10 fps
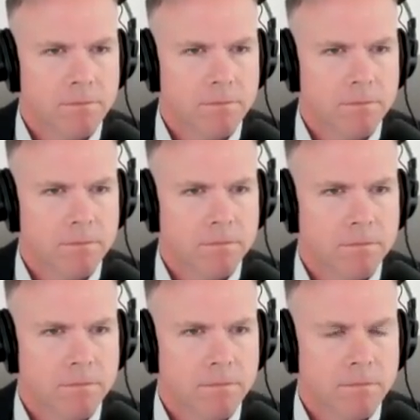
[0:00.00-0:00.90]

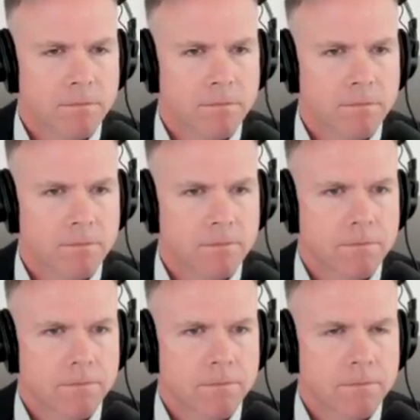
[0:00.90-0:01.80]

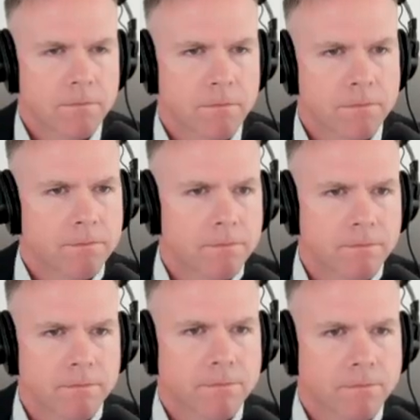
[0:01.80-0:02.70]

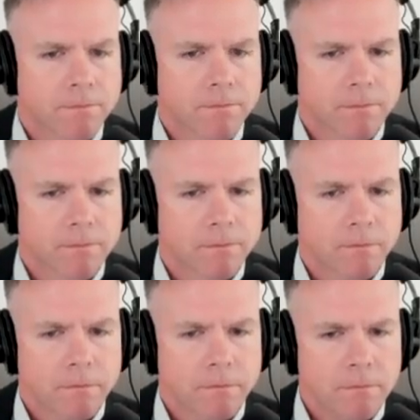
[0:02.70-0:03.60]

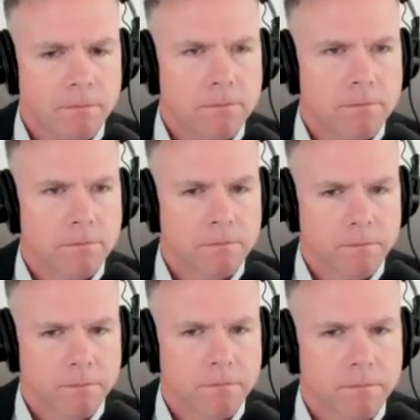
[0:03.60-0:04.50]

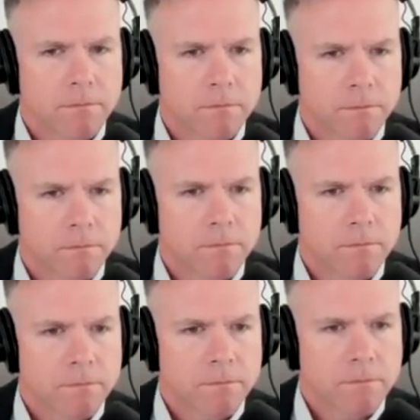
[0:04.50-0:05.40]

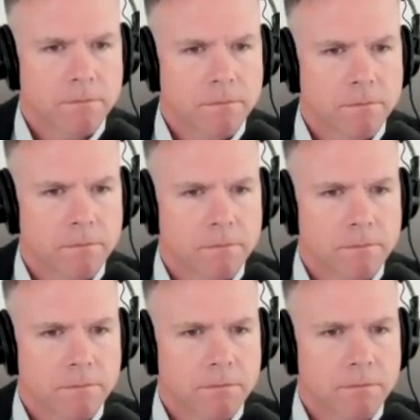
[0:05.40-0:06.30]

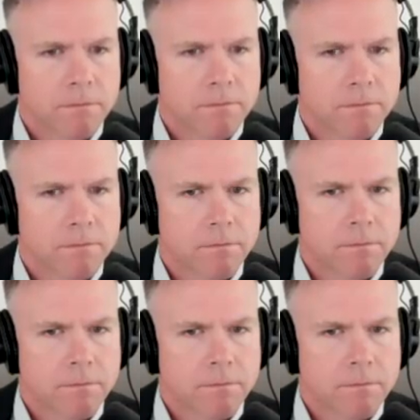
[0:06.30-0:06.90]
The person shown says nothing.